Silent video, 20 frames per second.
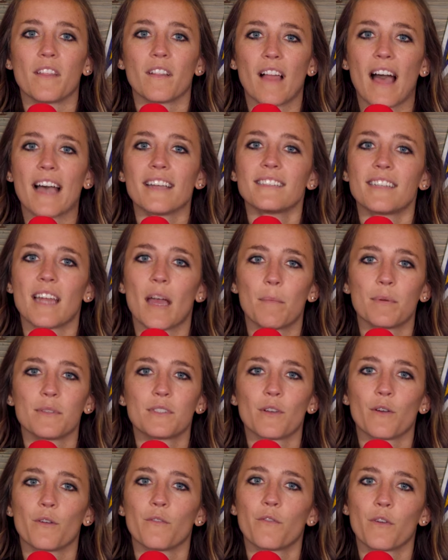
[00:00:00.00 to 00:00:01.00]
the last
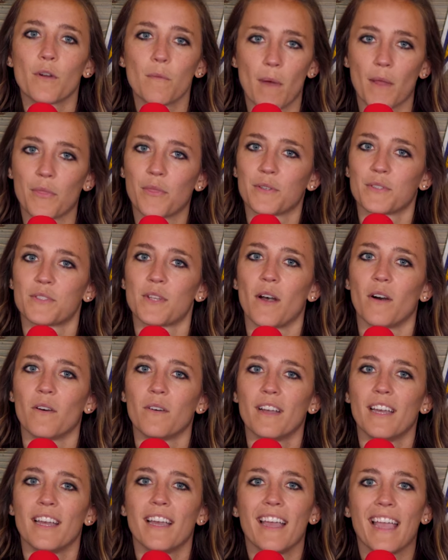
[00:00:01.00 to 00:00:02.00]
episode for a month or so.
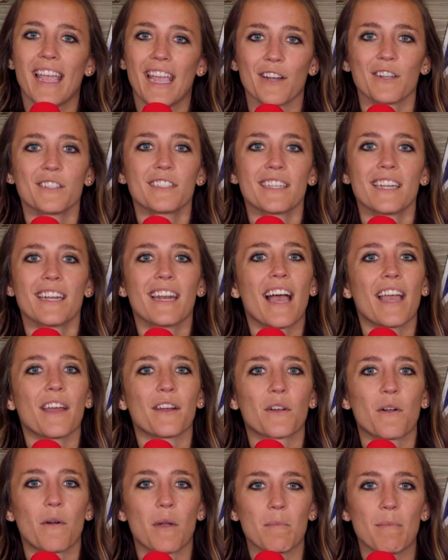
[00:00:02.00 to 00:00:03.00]
Aww. Harrison and I
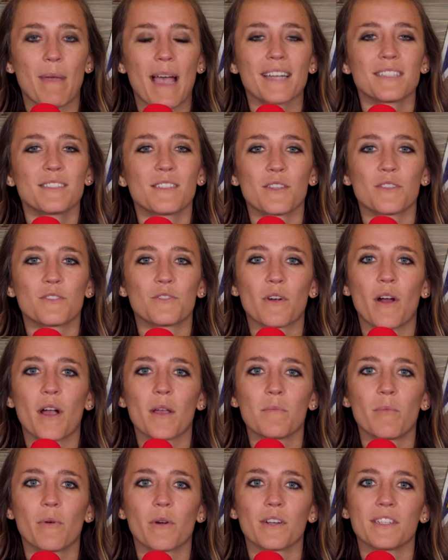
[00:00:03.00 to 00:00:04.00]
are going back to the
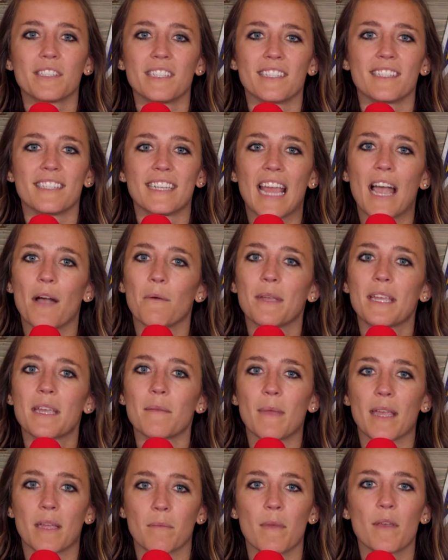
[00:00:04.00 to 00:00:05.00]
drawing board to see how we can
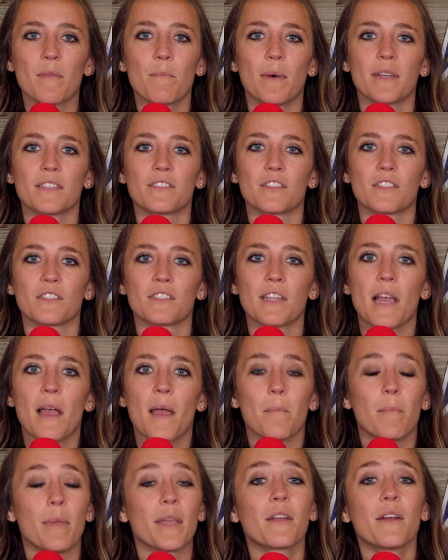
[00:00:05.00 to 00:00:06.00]
make Mythbusters
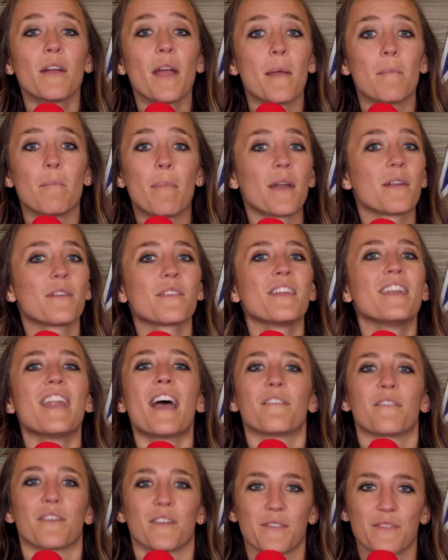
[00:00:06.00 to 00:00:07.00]
bigger and better than
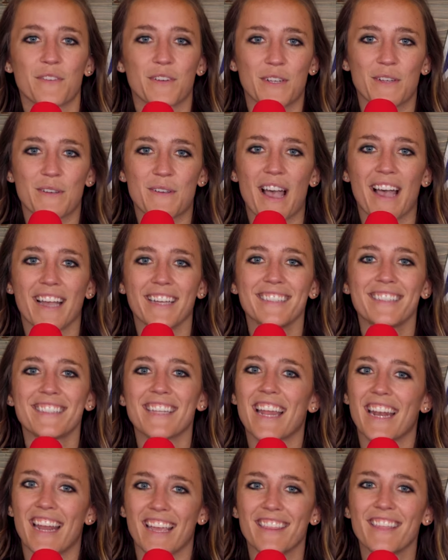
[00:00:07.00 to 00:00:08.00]
ever for you guys,
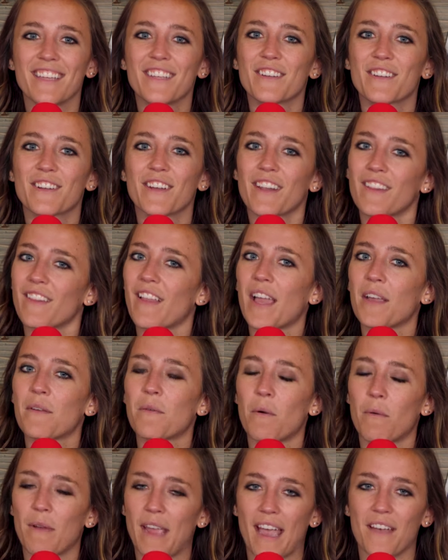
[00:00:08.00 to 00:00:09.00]
and I think you're gonna like
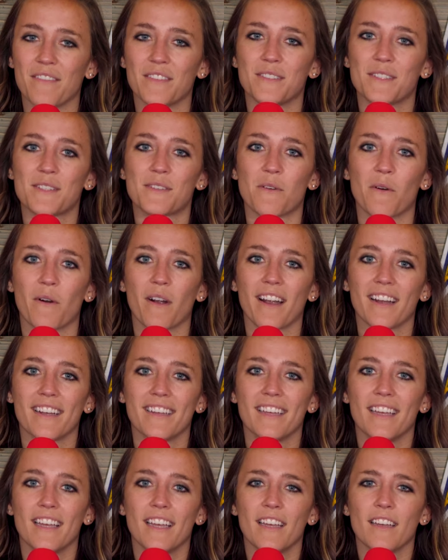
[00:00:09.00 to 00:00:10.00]
what we have in store.
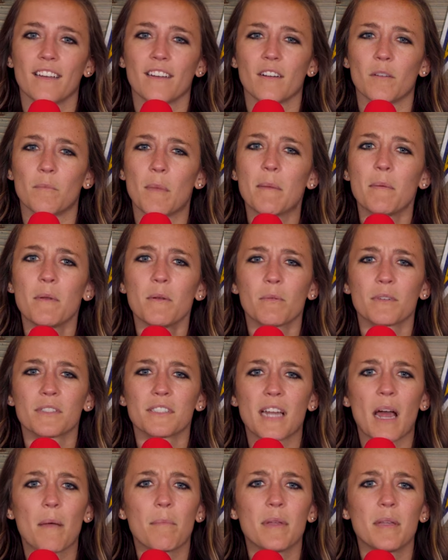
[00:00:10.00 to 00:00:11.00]
Or maybe we're
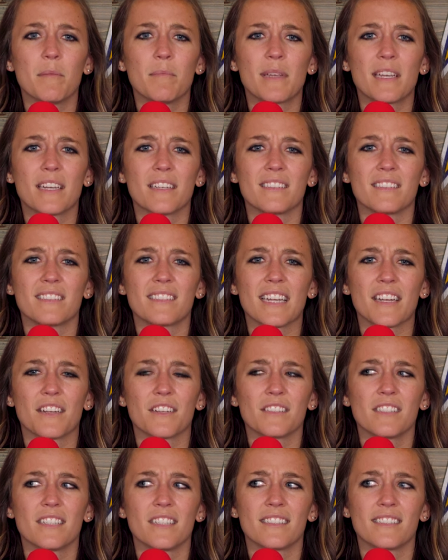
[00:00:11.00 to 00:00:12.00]
stopping because
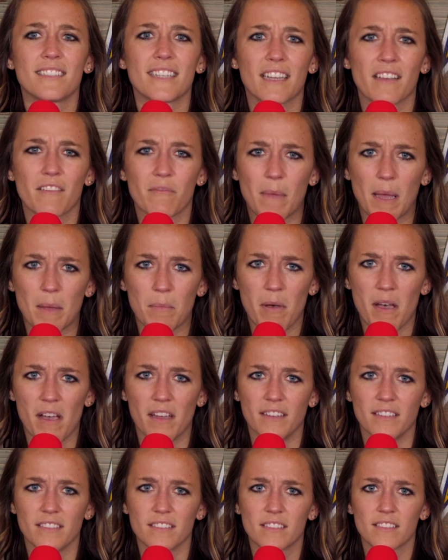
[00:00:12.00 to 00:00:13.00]
Harrison is sick of my
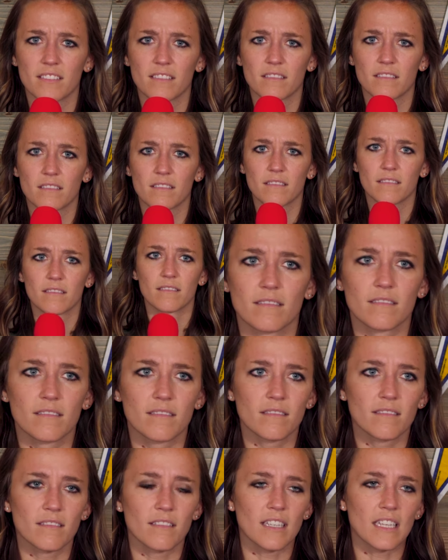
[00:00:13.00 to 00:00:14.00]
puns.
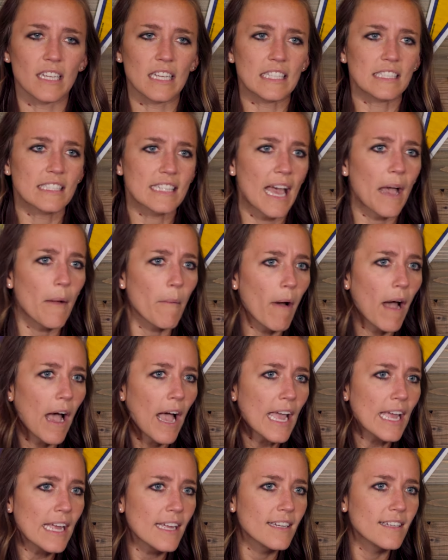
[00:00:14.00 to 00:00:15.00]
Is that why?